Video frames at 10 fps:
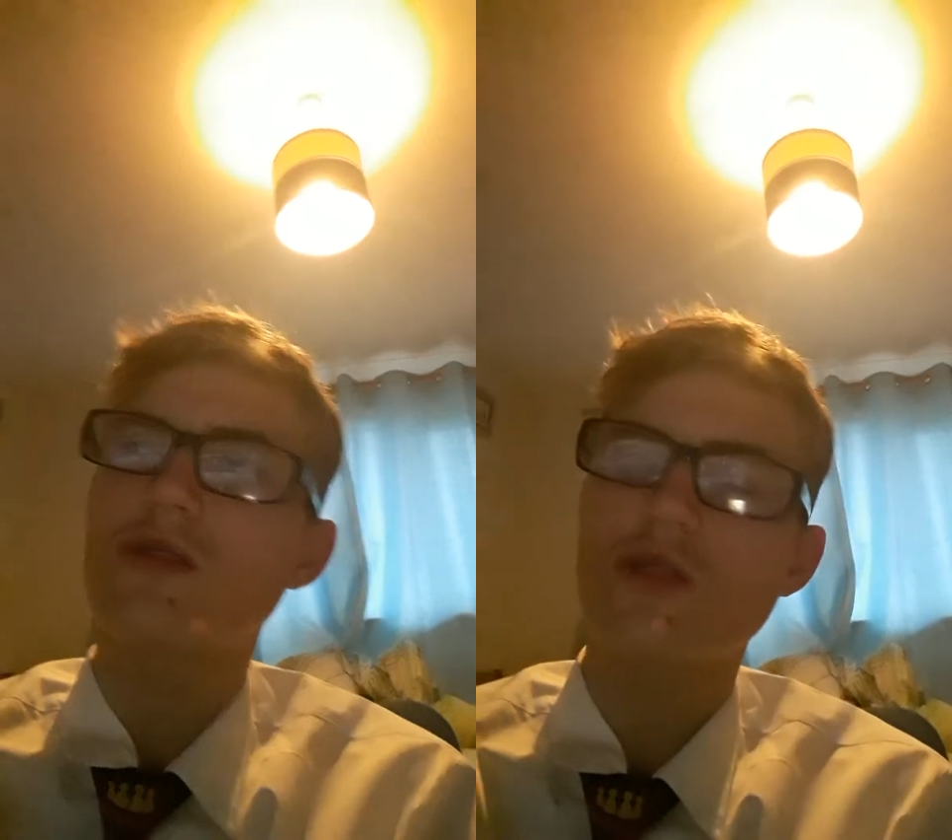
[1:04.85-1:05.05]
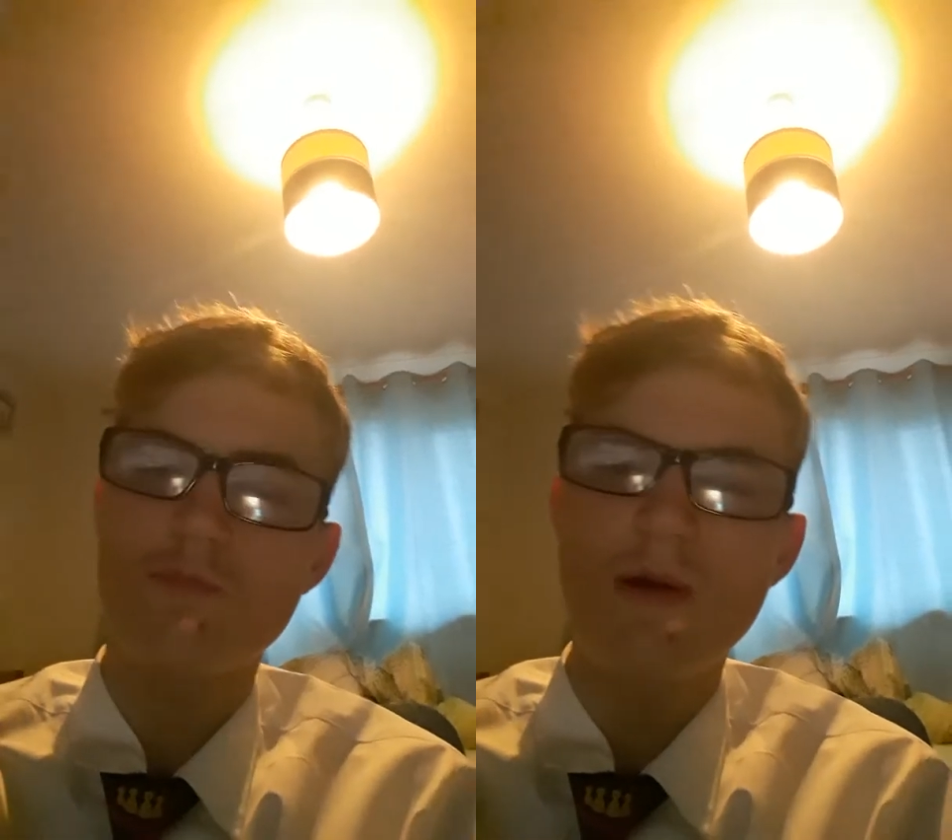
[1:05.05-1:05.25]

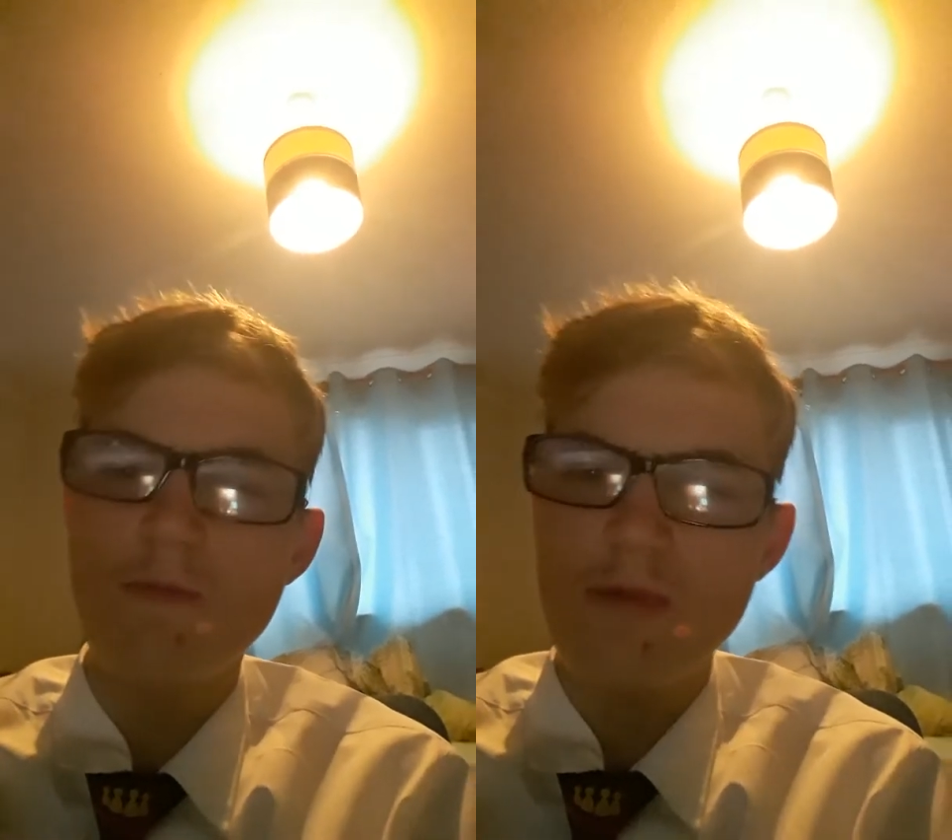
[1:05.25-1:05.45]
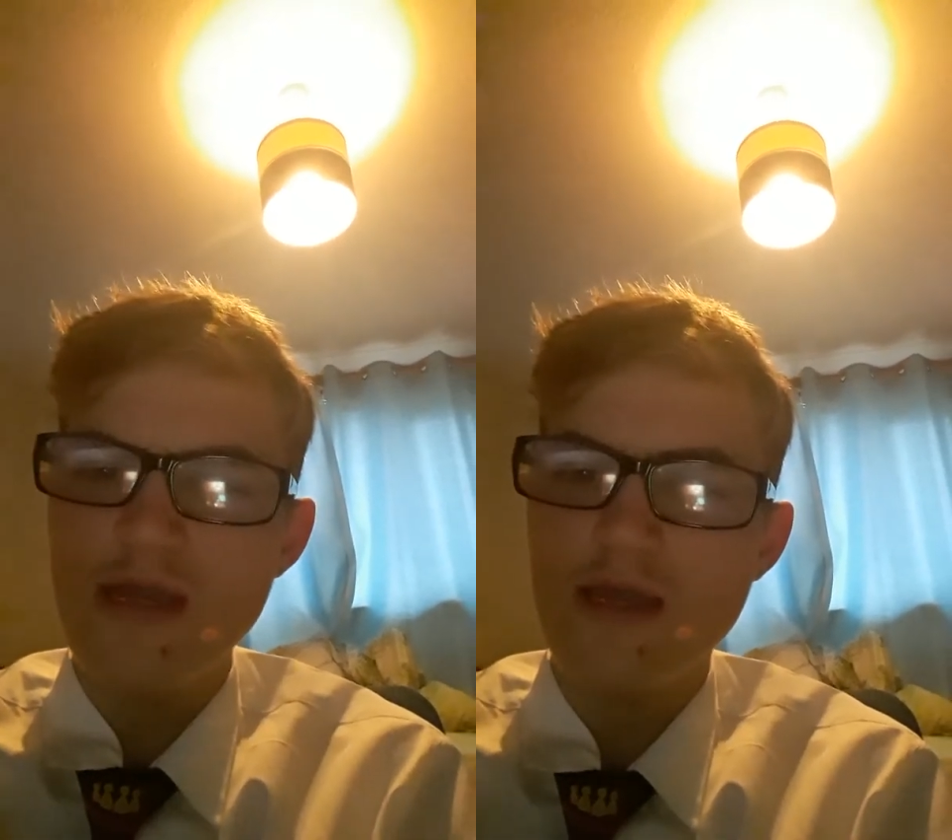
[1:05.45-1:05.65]
just
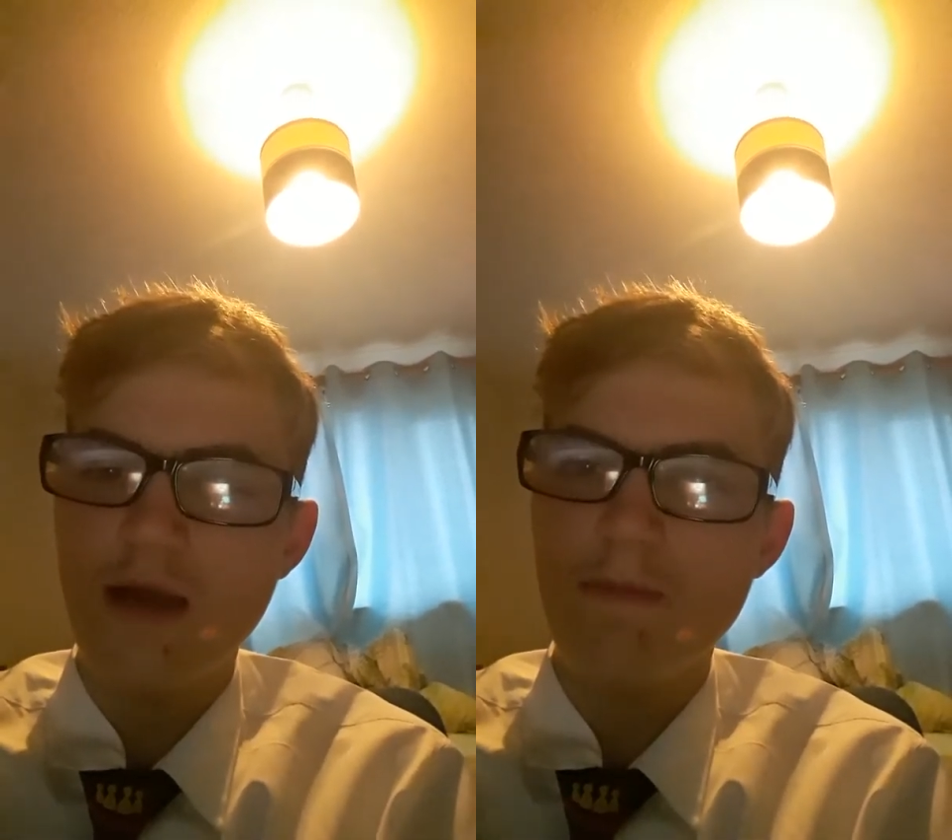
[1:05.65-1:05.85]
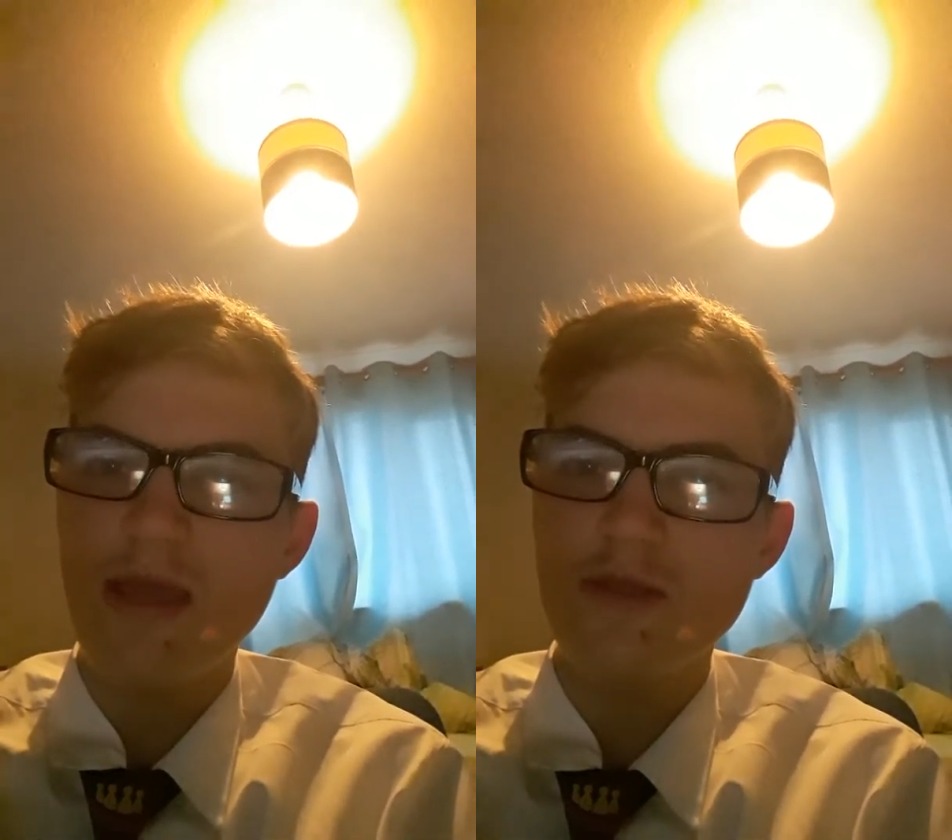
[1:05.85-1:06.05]
1 week. I
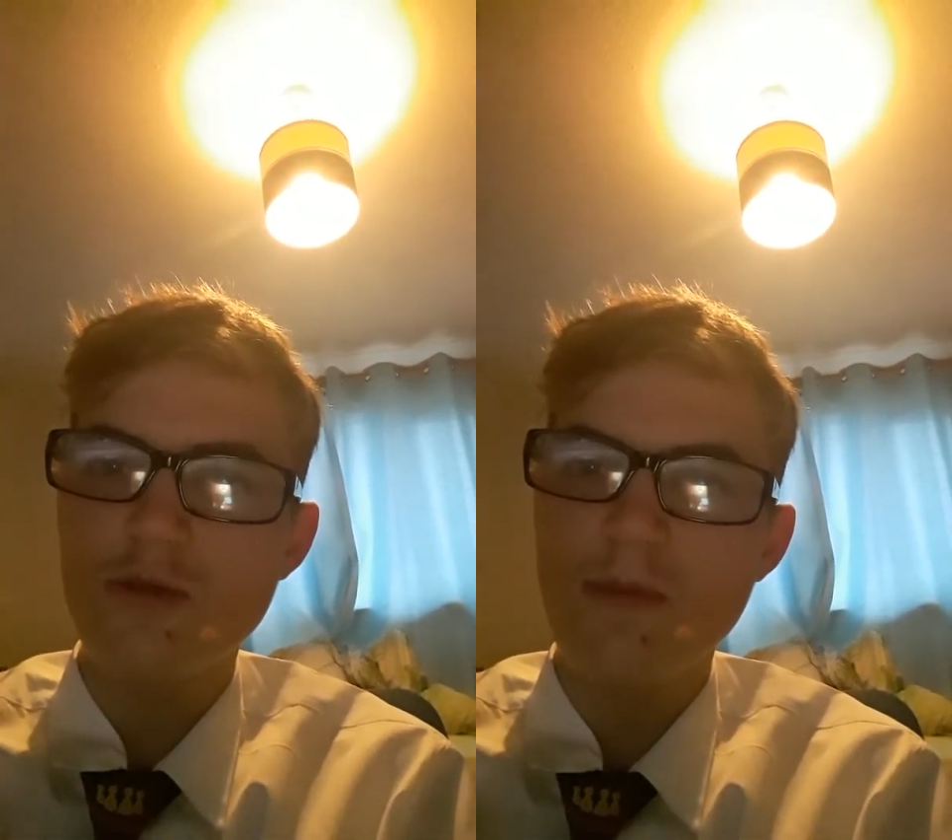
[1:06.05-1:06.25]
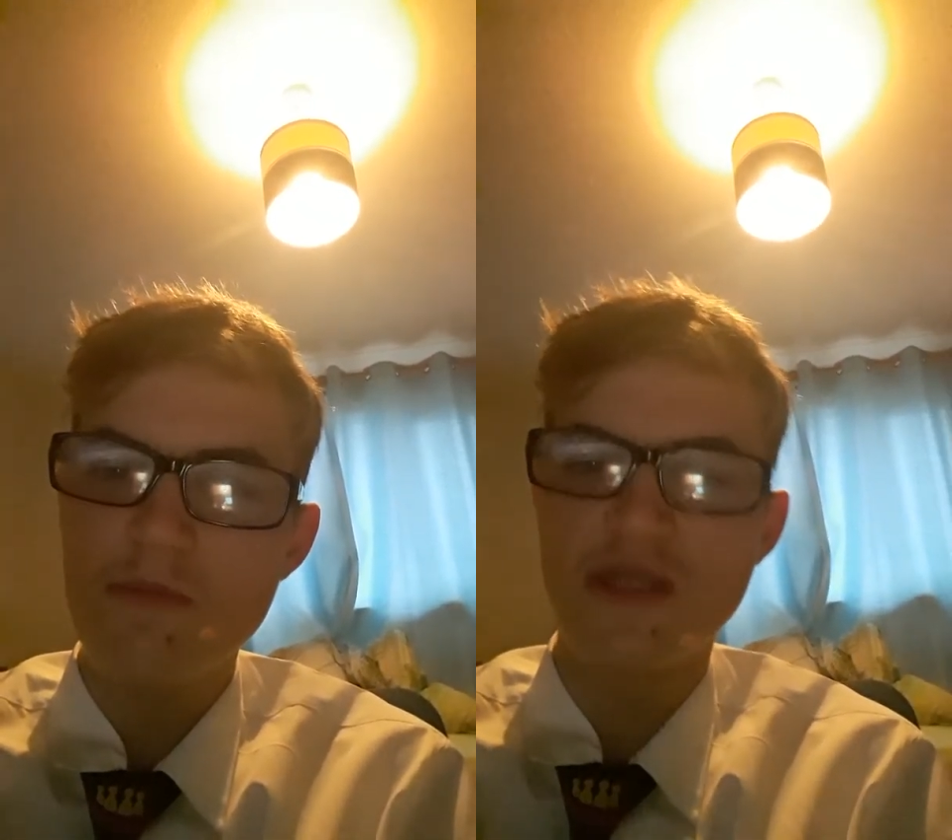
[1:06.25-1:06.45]
might
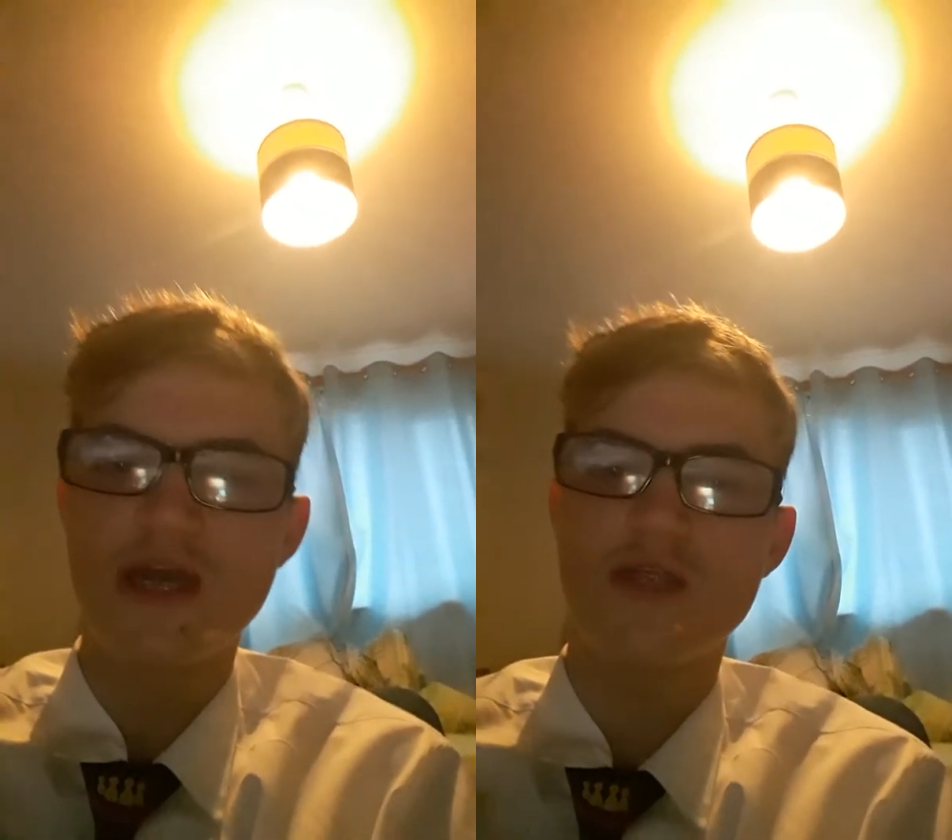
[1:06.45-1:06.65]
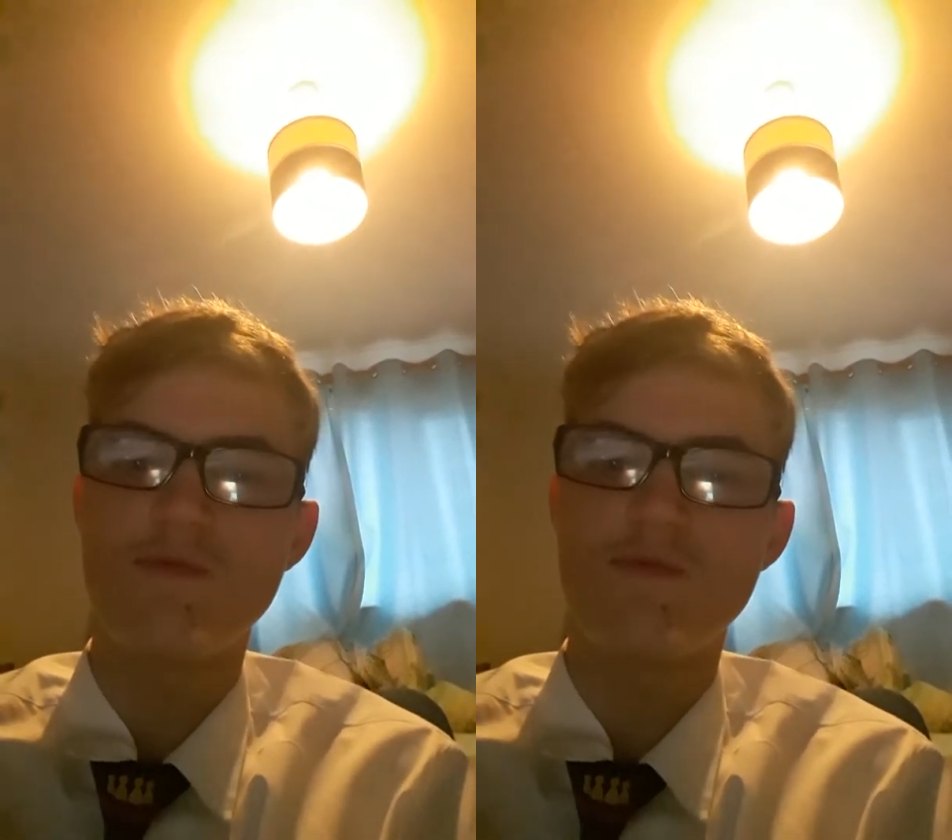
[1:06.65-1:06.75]
do maybe next